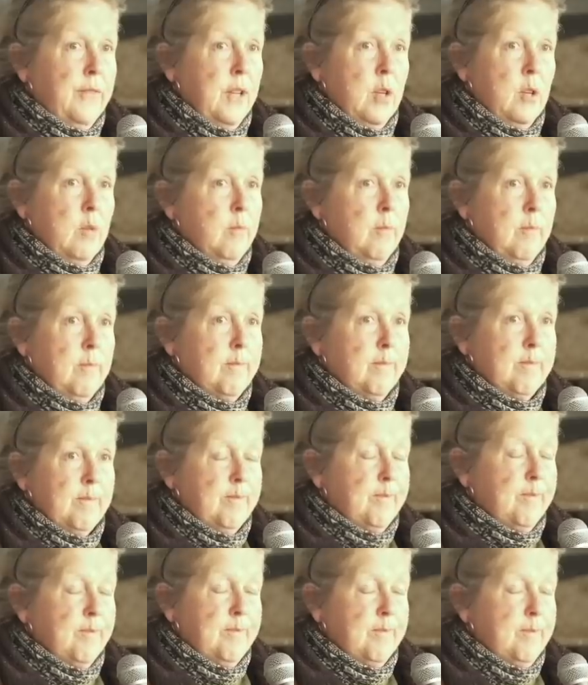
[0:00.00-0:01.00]
few
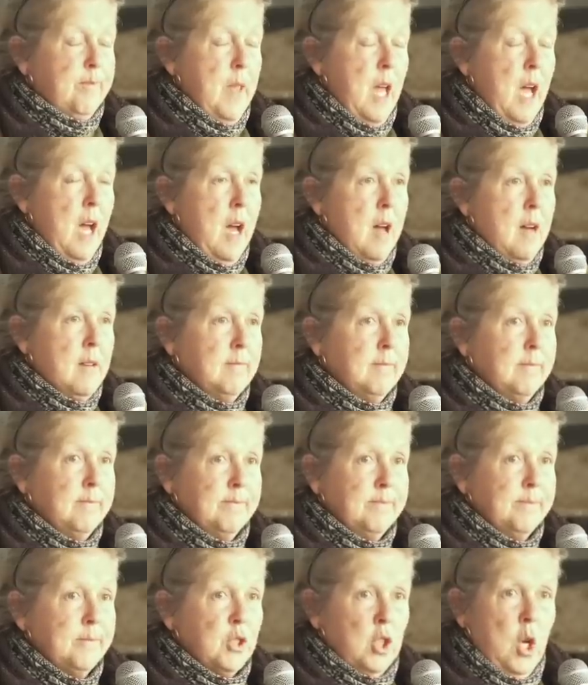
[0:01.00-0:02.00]

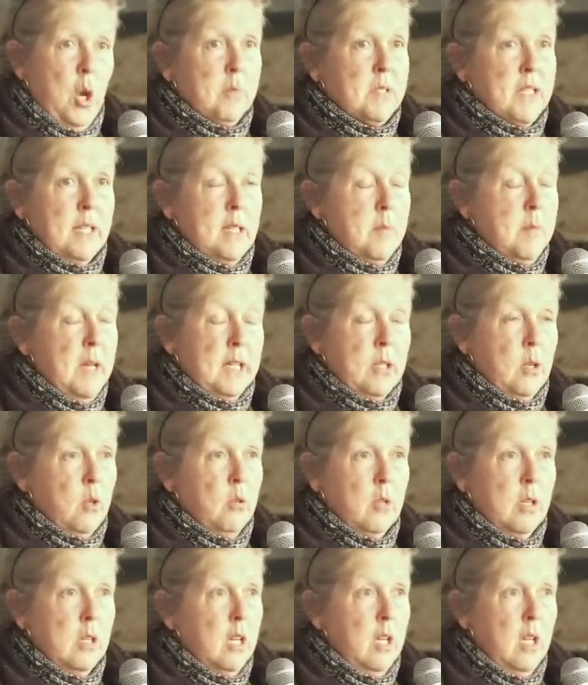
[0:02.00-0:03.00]
chops in the
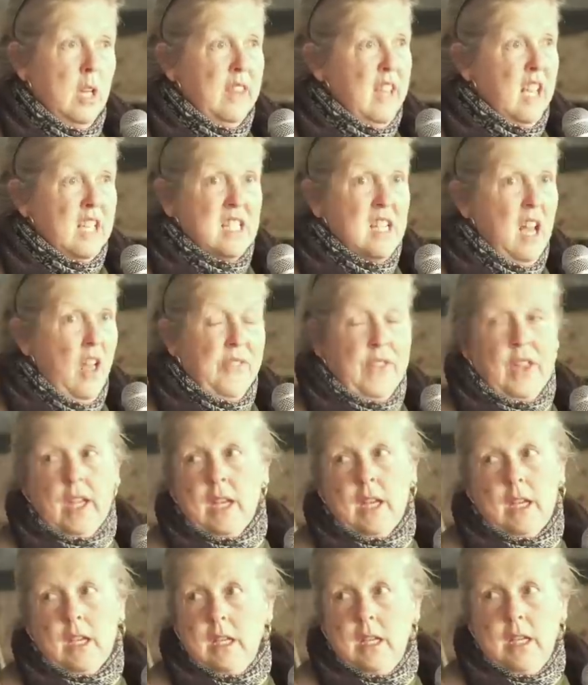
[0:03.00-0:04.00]
middle. There's
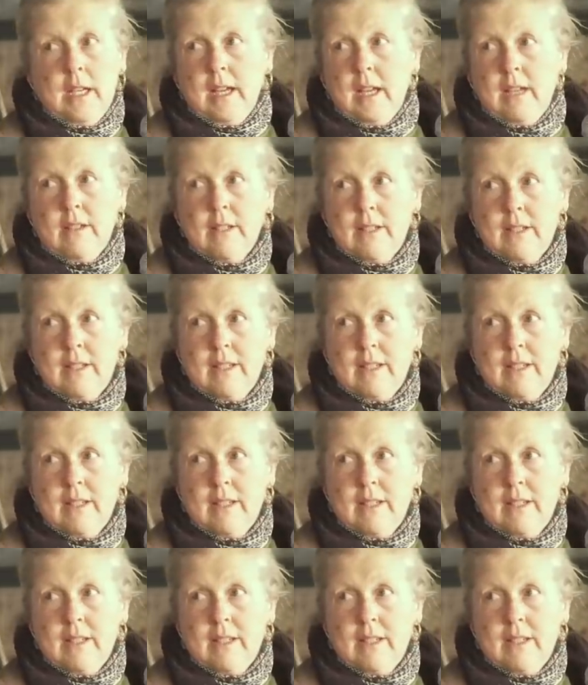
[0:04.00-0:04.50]
nothing, you know.